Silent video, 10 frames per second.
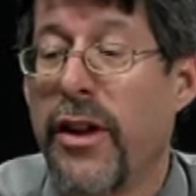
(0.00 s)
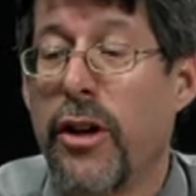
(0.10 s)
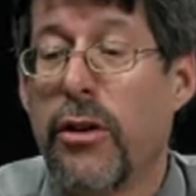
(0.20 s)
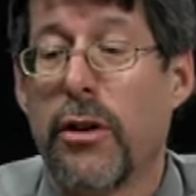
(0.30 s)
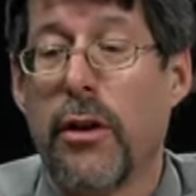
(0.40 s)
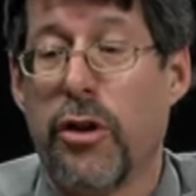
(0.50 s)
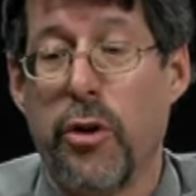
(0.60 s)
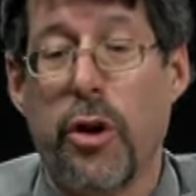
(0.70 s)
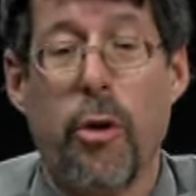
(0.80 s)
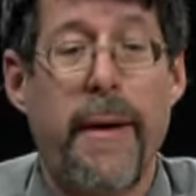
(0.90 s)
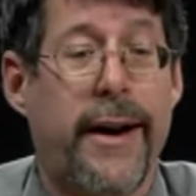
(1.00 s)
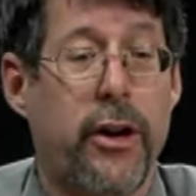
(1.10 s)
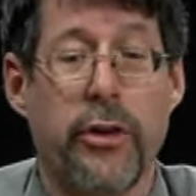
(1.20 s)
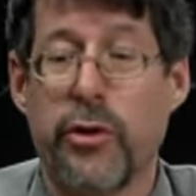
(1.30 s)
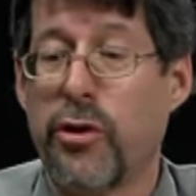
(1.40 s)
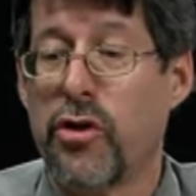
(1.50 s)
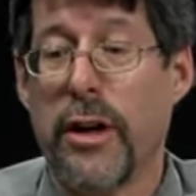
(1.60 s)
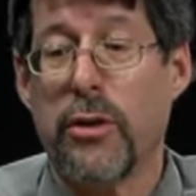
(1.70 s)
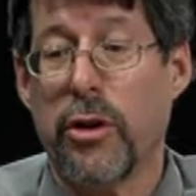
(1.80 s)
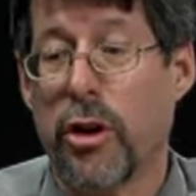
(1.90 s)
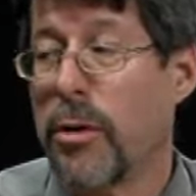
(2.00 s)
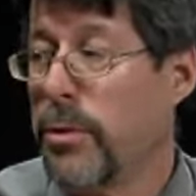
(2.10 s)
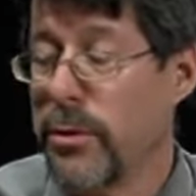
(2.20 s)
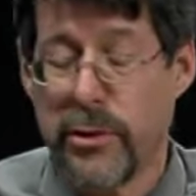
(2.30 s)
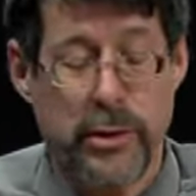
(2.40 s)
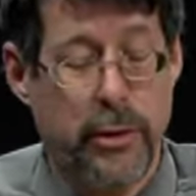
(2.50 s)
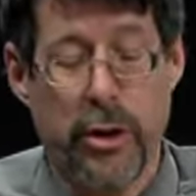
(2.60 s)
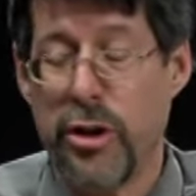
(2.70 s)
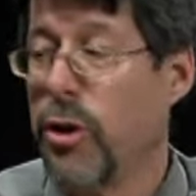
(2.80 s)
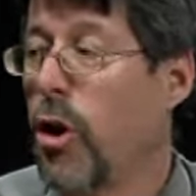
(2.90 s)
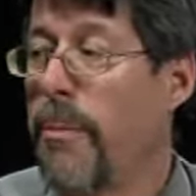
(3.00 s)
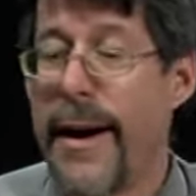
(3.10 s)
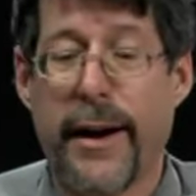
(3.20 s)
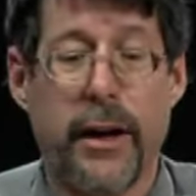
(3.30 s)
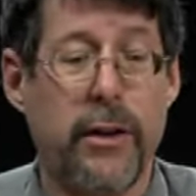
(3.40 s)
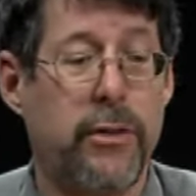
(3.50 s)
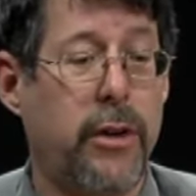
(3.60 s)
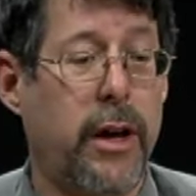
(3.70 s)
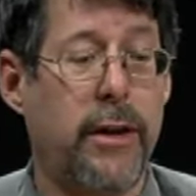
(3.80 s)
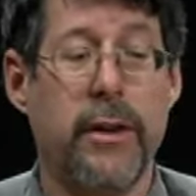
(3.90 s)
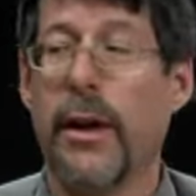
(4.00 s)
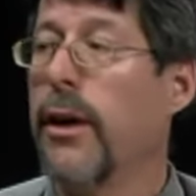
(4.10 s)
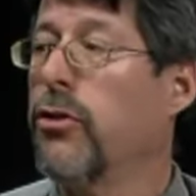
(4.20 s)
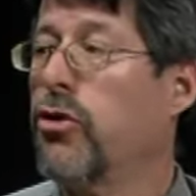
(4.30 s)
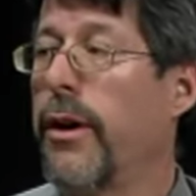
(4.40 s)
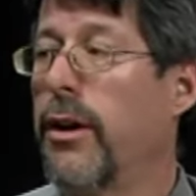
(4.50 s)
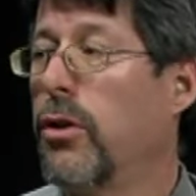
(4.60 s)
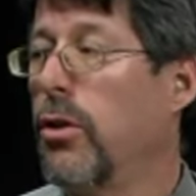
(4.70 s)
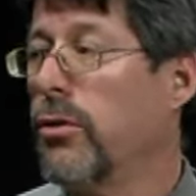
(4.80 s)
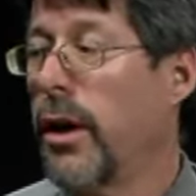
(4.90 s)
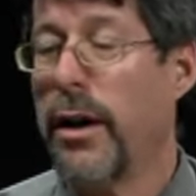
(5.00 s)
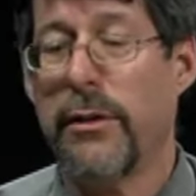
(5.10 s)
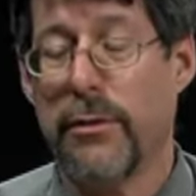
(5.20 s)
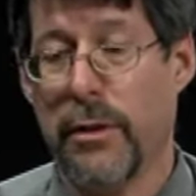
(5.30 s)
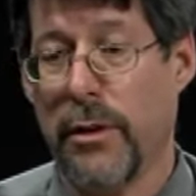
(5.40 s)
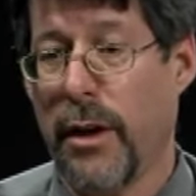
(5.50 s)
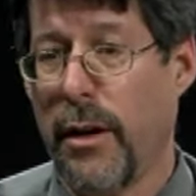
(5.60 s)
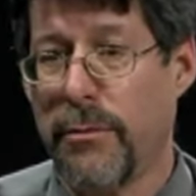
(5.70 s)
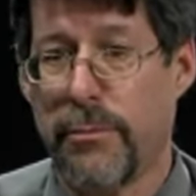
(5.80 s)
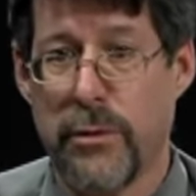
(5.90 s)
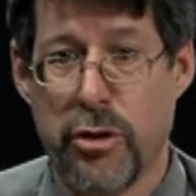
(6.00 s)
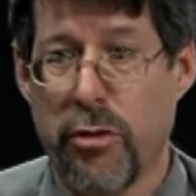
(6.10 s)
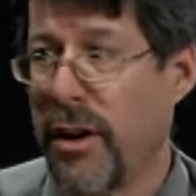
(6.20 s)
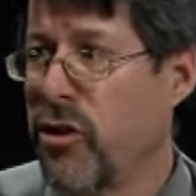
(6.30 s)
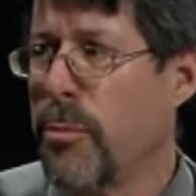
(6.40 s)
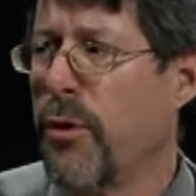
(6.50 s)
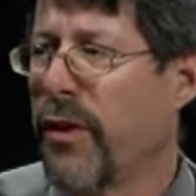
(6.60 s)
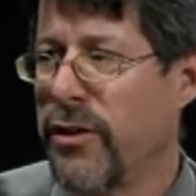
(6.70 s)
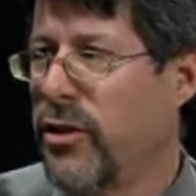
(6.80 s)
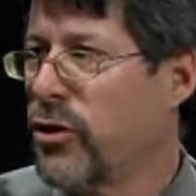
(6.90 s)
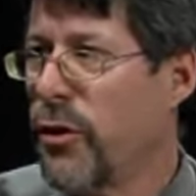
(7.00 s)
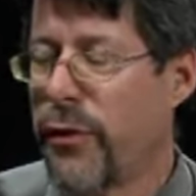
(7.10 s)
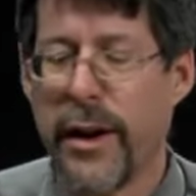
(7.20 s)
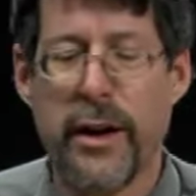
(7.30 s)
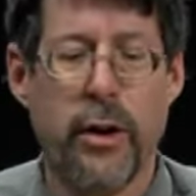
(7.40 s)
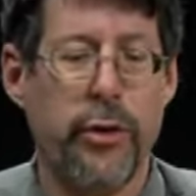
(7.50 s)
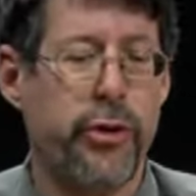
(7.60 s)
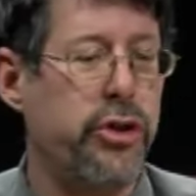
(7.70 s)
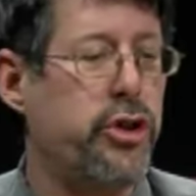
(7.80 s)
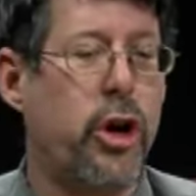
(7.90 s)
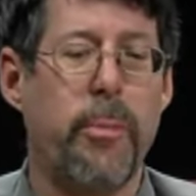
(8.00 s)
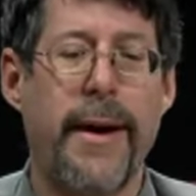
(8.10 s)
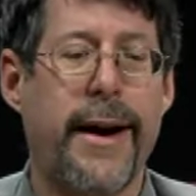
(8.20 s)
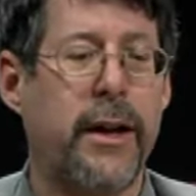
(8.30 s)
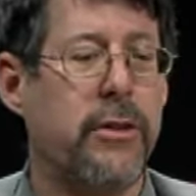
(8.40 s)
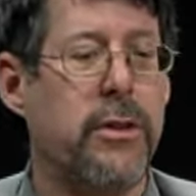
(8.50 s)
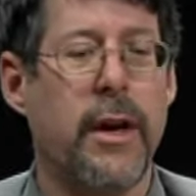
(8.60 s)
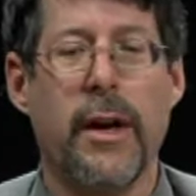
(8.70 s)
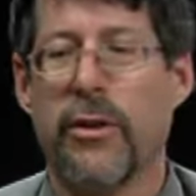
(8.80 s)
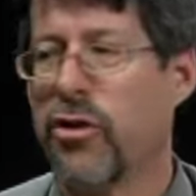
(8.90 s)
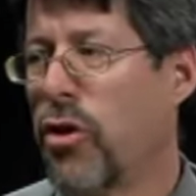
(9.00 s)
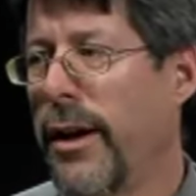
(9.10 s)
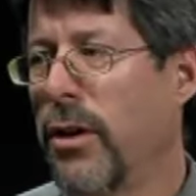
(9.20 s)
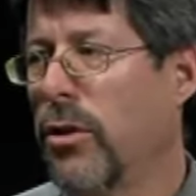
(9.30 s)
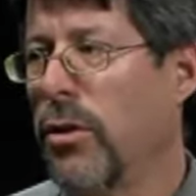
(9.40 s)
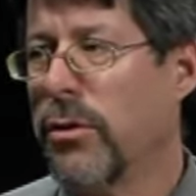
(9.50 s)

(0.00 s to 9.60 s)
But then do you go back and also strangle Goebbels? Or do you go back and strangle Generalissimo Francisco Franco? So you need to go back and strangle...